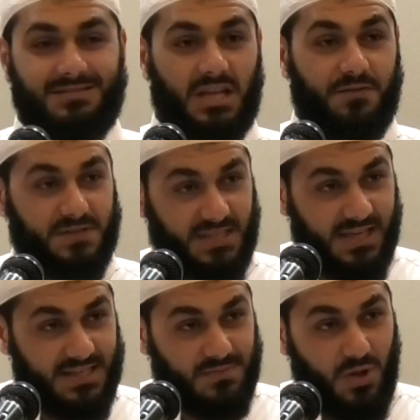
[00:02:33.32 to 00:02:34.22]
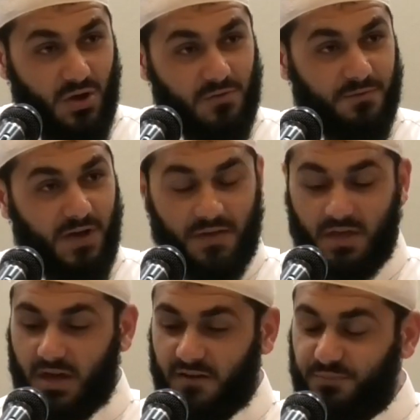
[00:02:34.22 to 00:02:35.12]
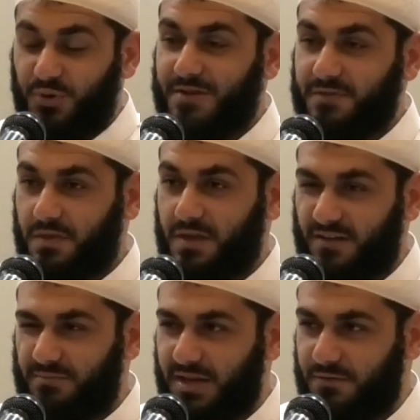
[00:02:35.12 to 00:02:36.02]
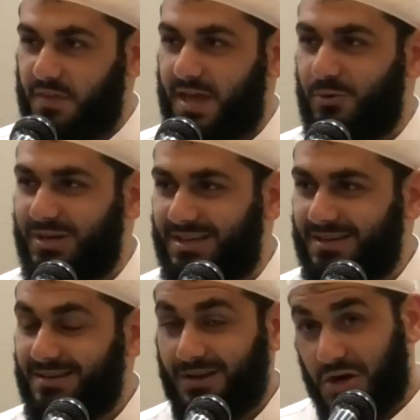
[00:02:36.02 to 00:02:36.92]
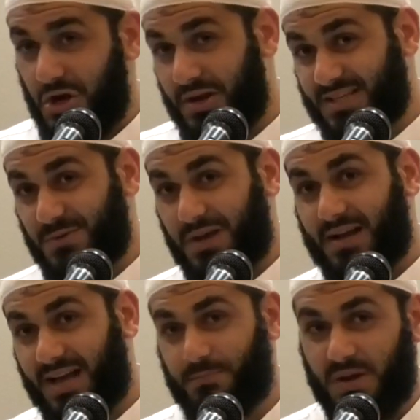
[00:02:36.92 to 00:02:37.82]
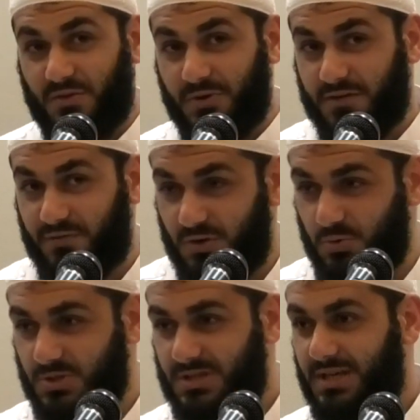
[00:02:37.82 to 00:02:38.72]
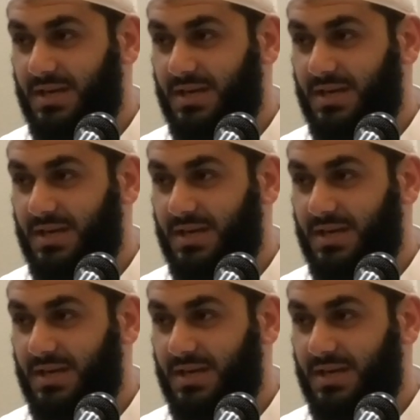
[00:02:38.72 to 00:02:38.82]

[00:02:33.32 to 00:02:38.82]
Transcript: and I've put everything I've made for that week, I know next week I can't pay the rent if I lose.